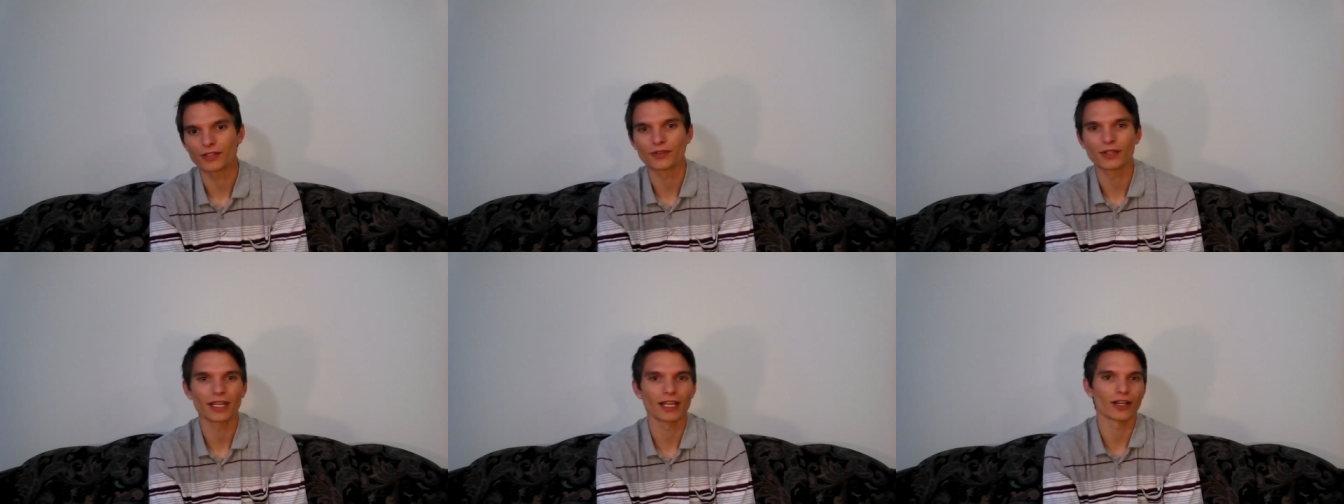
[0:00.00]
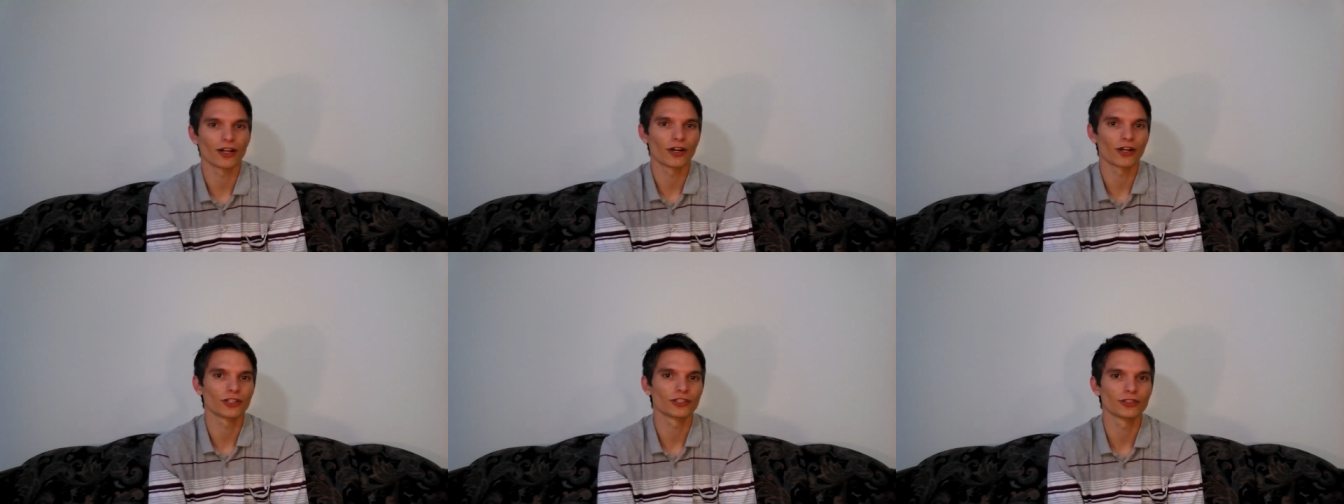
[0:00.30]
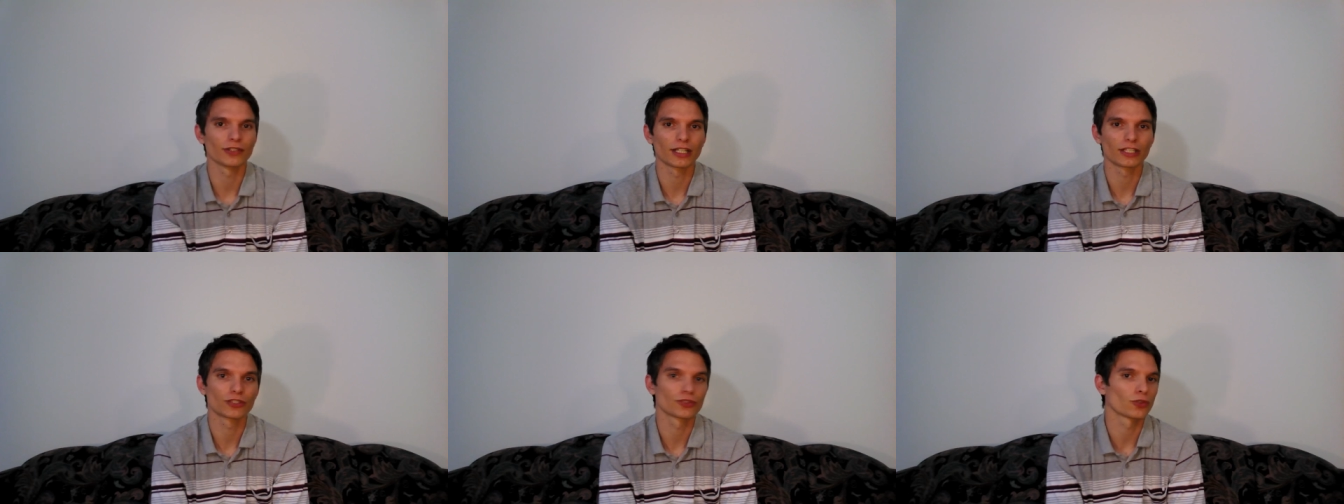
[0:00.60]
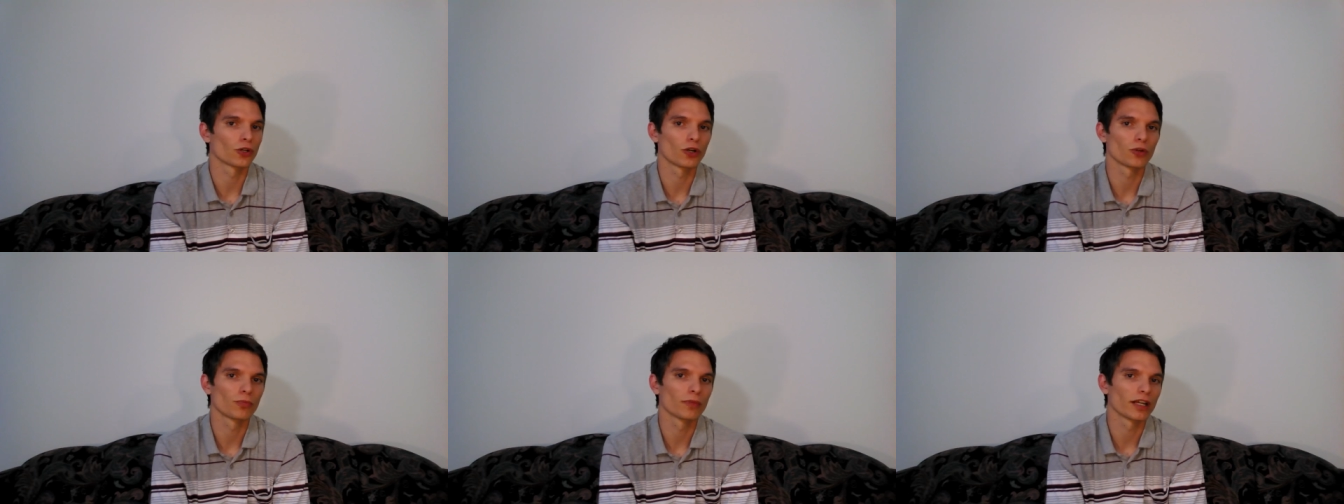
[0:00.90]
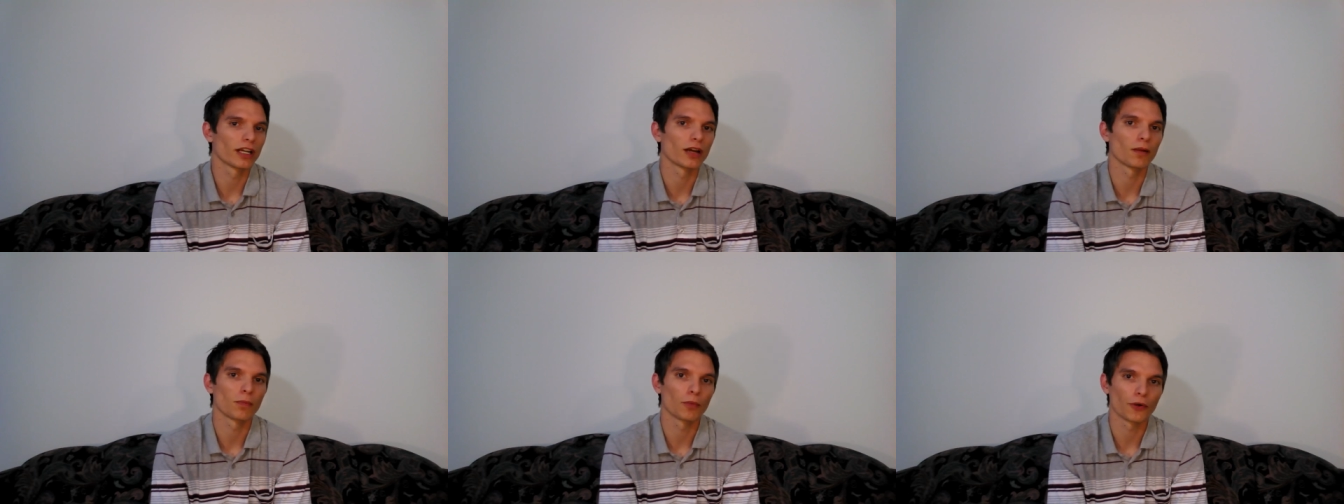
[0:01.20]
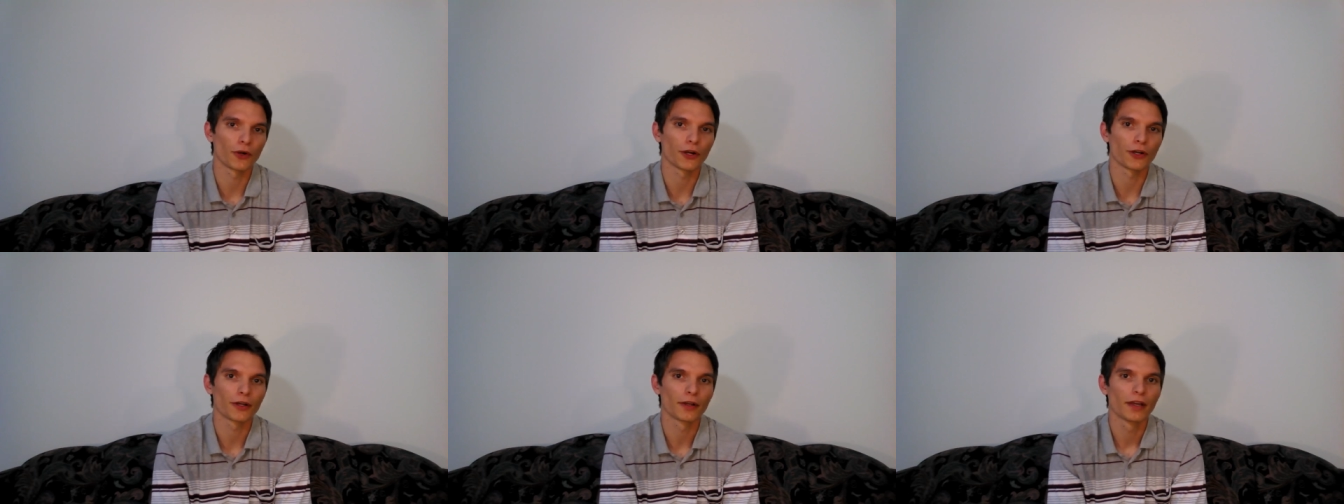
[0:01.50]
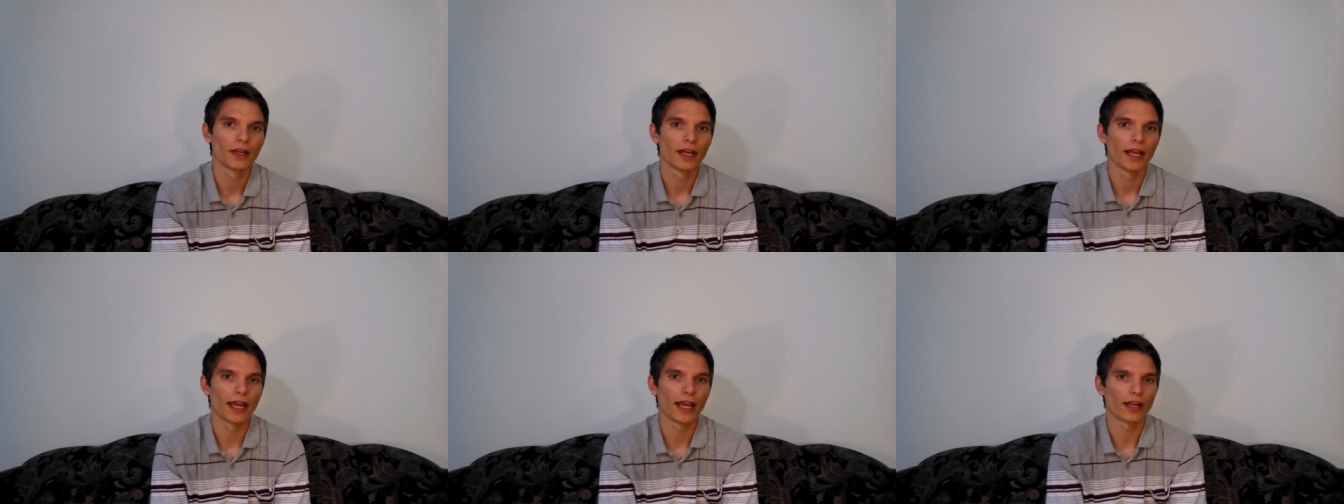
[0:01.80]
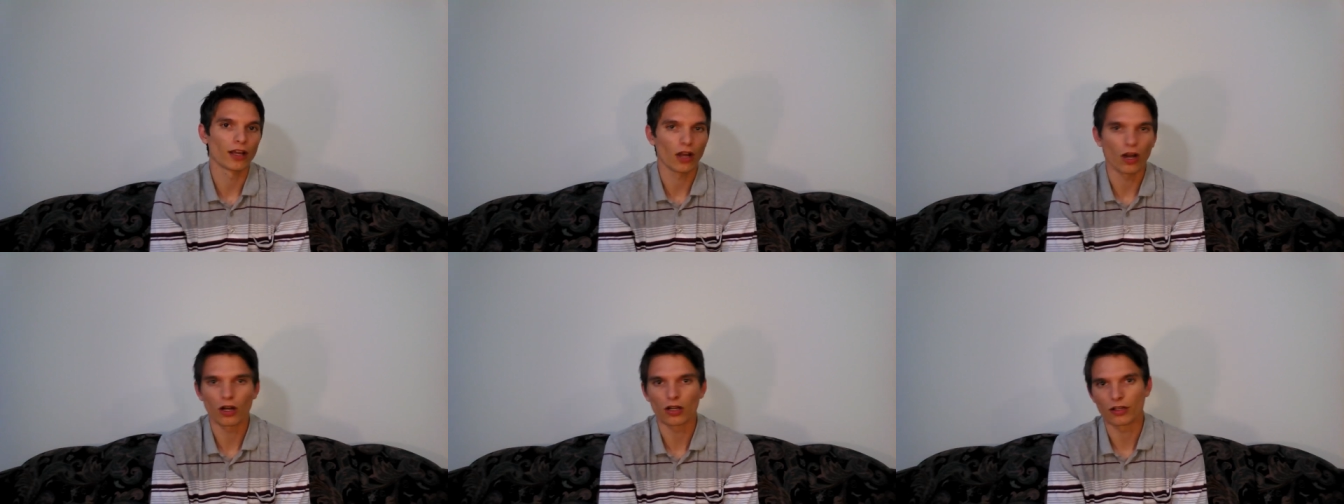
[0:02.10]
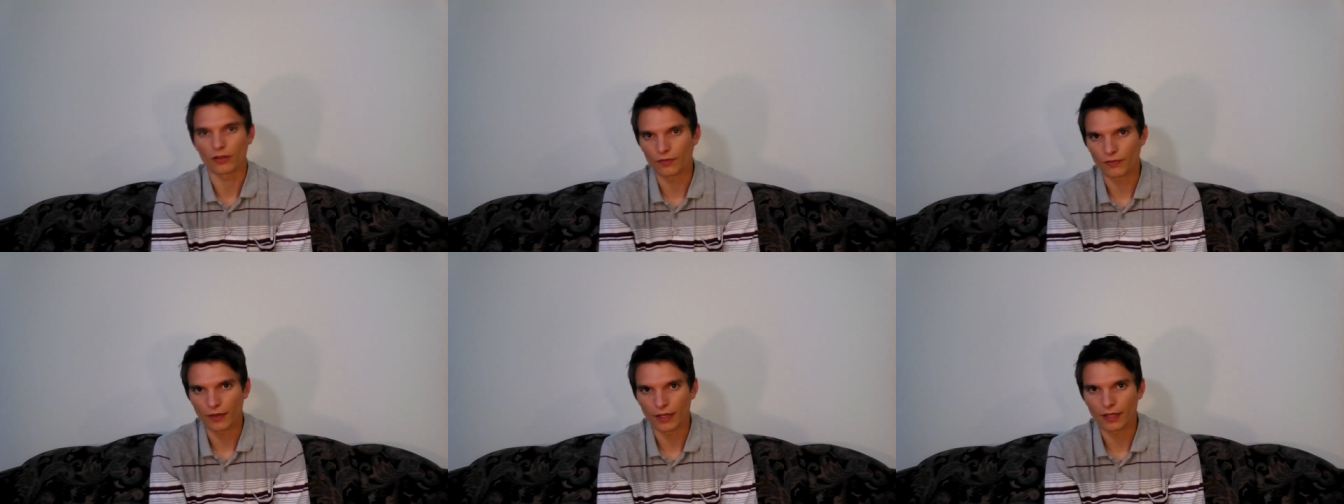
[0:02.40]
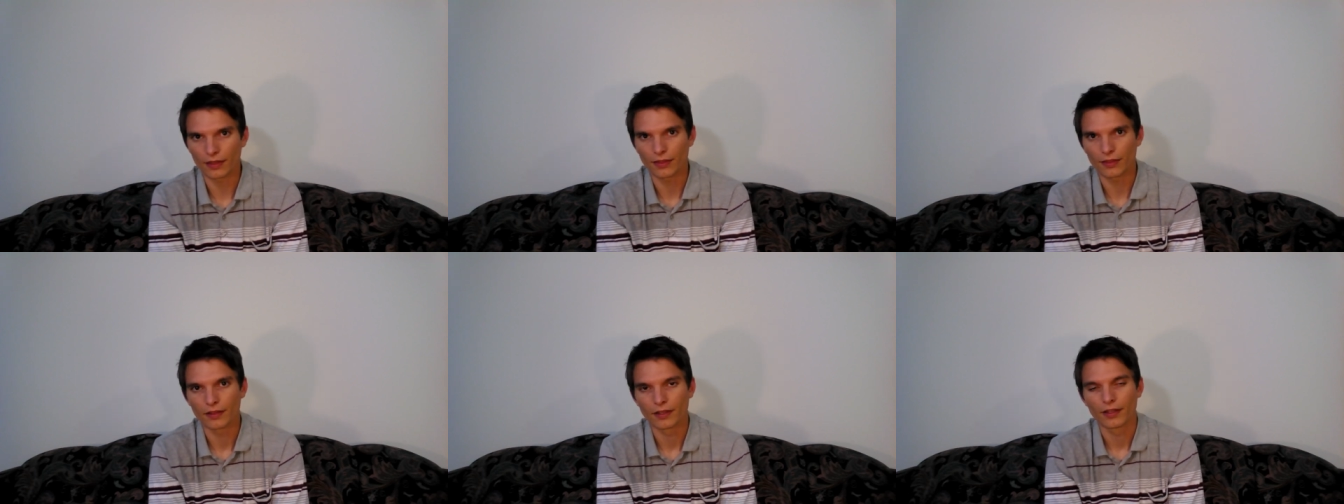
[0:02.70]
You can't argue against your own made-up word and call it faith,